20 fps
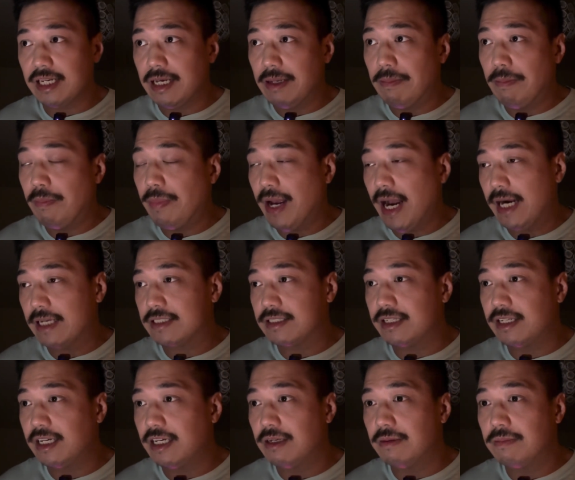impacted
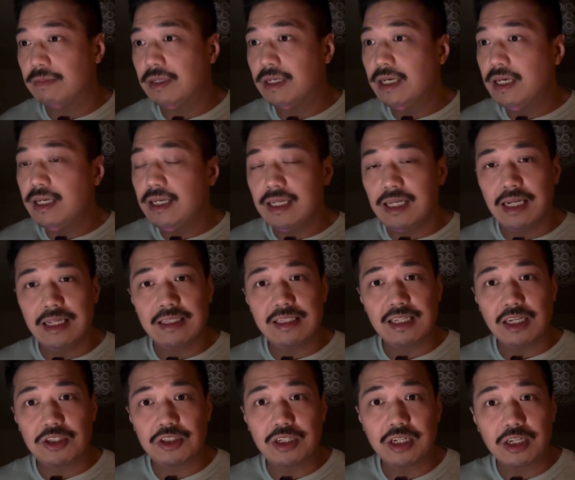him in
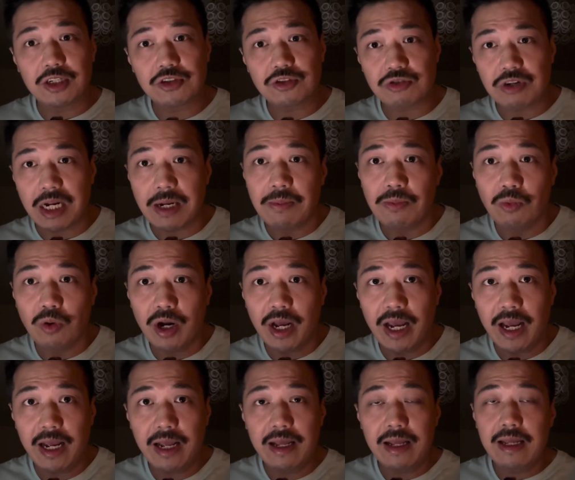such an extreme
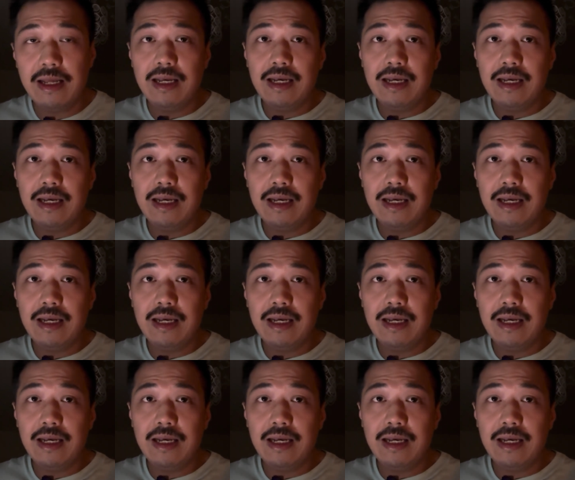way.